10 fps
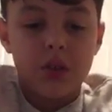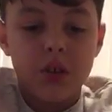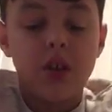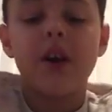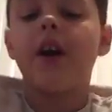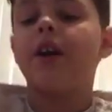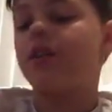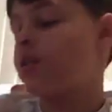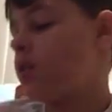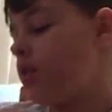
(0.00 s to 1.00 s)
Okay,
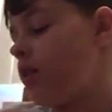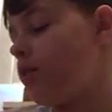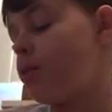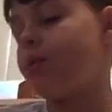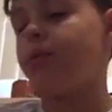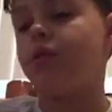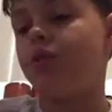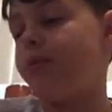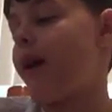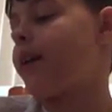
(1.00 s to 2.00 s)
so now I'm gonna put you
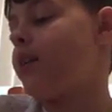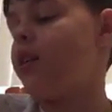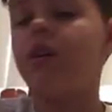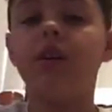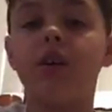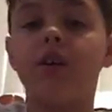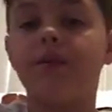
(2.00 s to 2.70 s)
back in here.